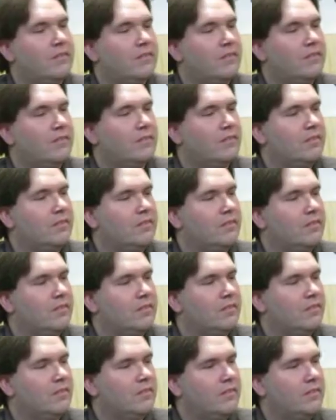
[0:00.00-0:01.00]

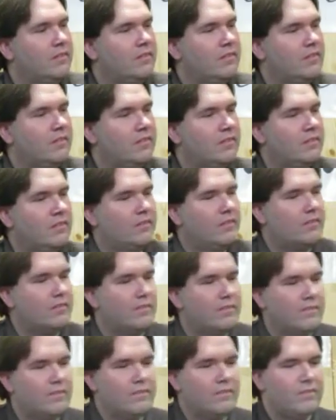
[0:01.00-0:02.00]

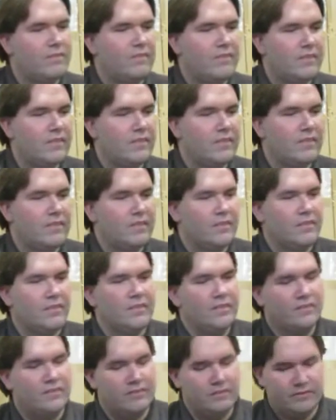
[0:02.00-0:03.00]

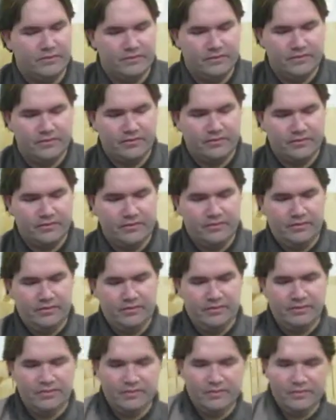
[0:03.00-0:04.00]

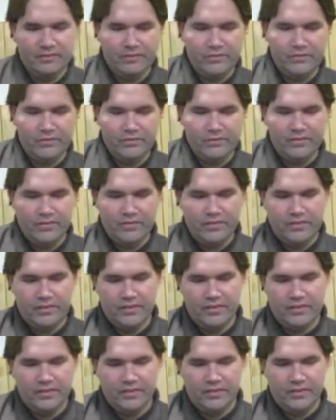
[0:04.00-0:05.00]

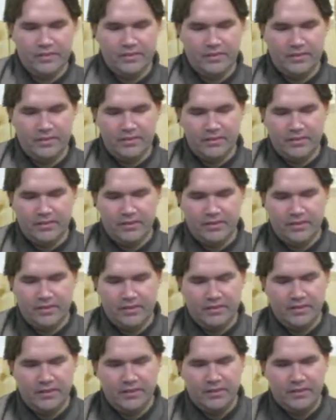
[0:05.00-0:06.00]

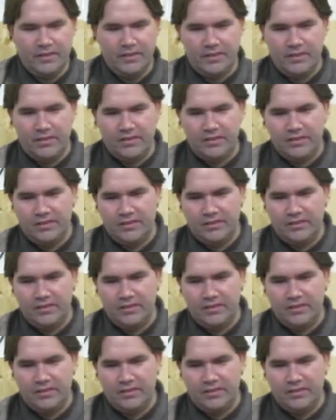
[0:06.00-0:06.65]
Nothing is said.